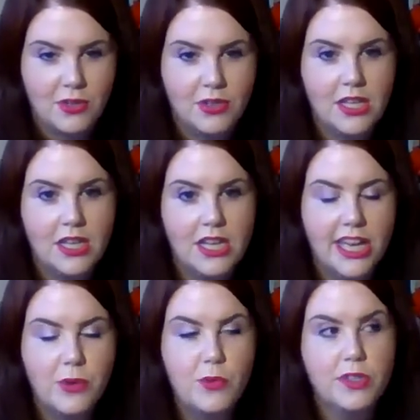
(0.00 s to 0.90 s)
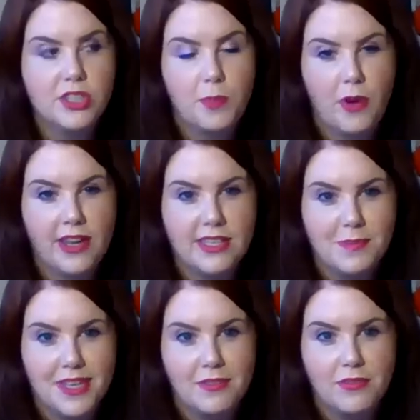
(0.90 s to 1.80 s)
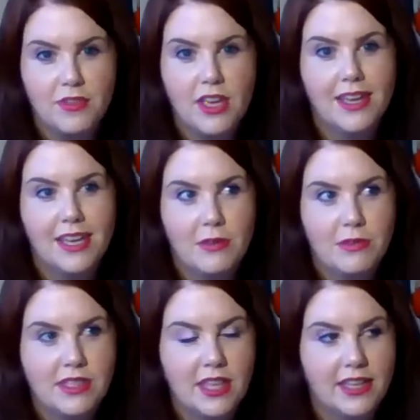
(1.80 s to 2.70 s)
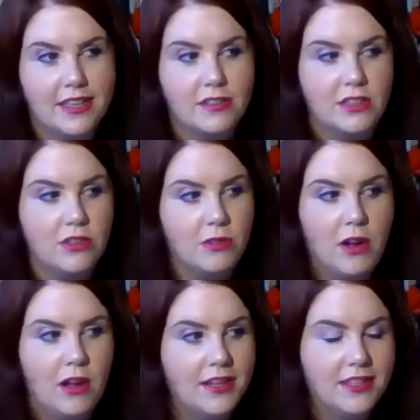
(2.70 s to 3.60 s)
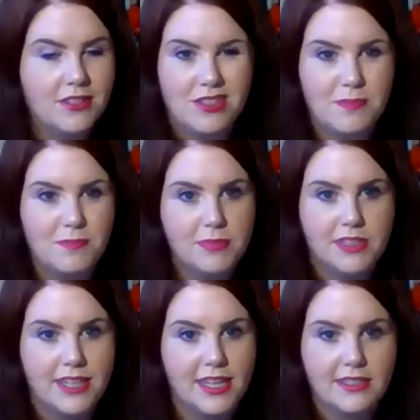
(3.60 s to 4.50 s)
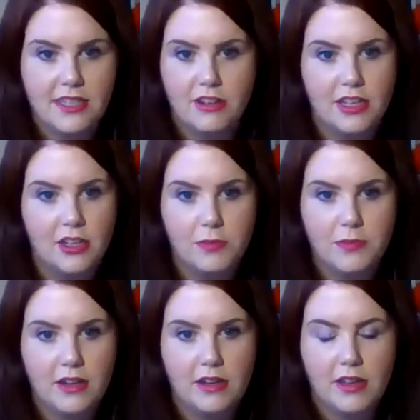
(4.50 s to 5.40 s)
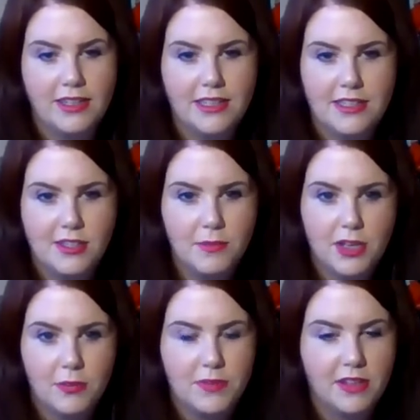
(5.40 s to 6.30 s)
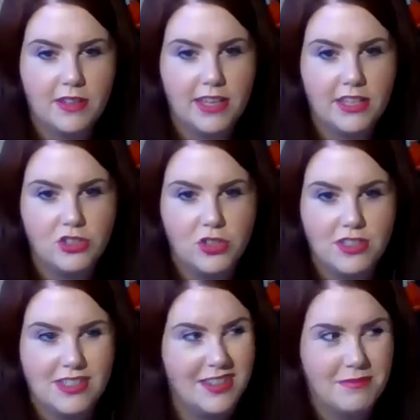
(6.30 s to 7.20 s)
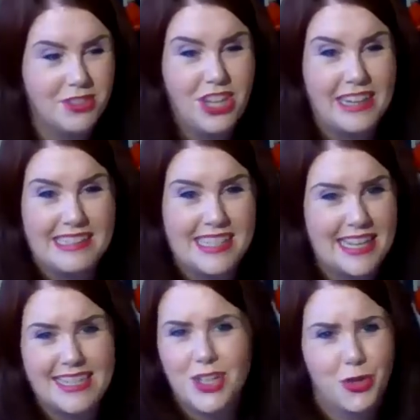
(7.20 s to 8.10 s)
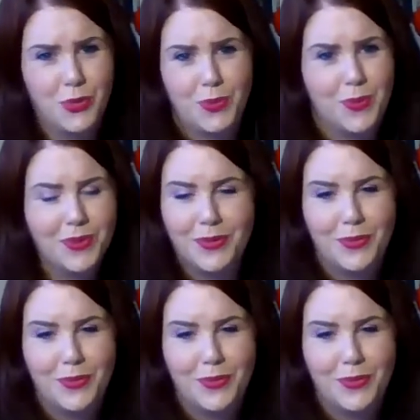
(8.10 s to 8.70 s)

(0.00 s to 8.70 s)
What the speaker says: So it wouldn't surprise me if he was thinking, you know what, let's just bloody get Tyrion up there. I need somebody up there that I can trust. Janet Slint? No.